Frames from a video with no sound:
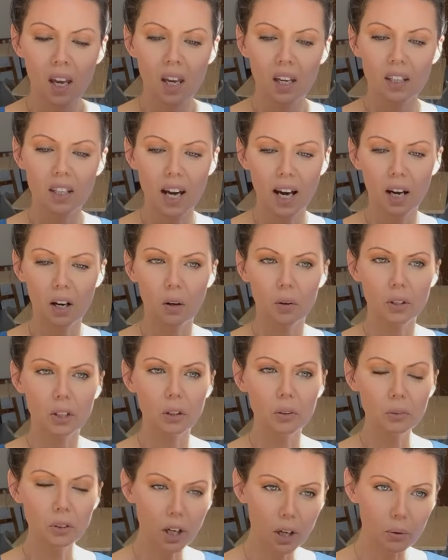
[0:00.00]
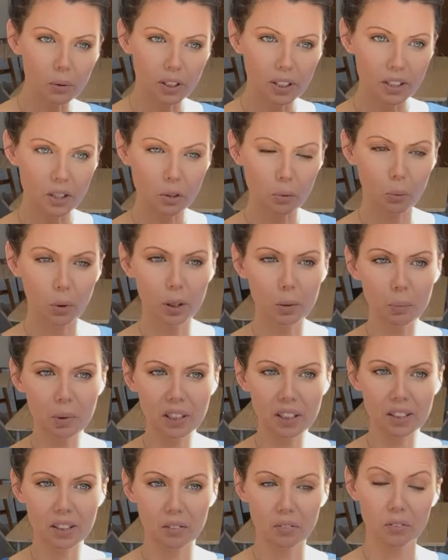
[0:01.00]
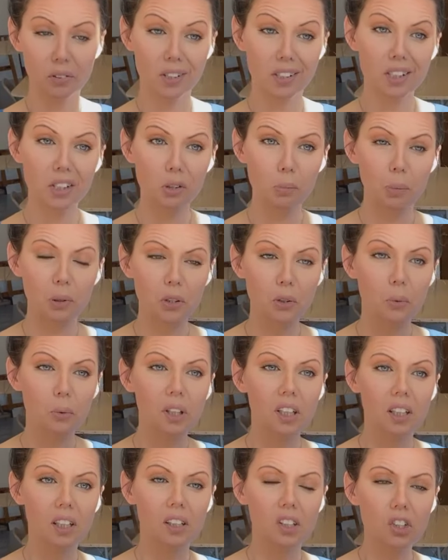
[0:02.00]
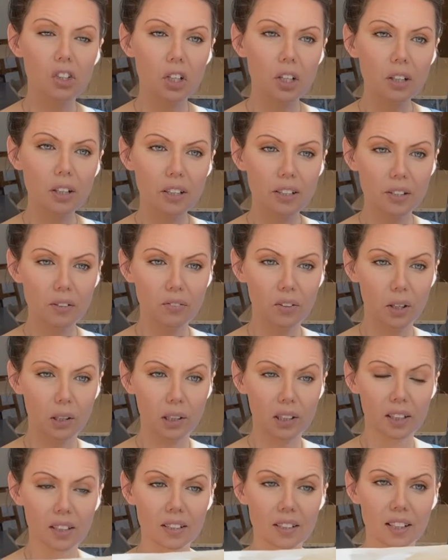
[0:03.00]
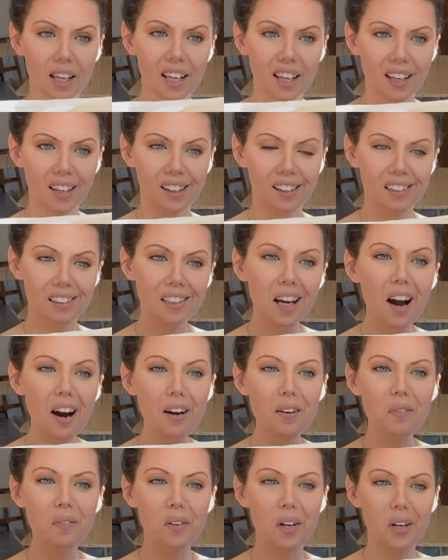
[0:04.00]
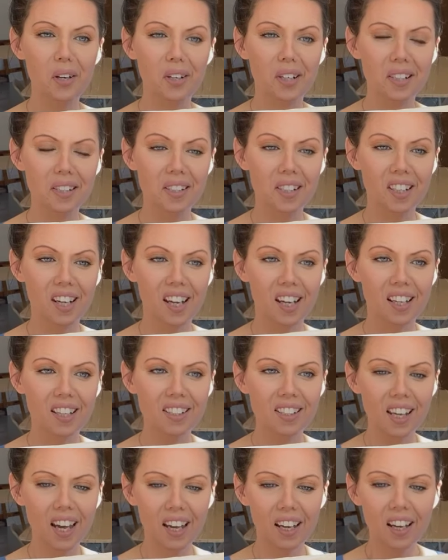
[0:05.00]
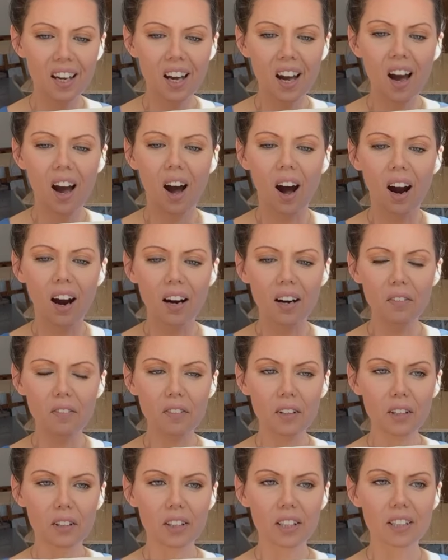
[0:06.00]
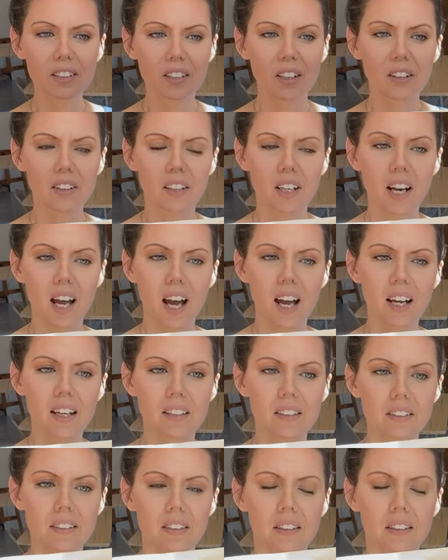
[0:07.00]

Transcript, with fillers: Now you'll notice one big difference between Sharon's fairies and our fairies today is that our fairies are not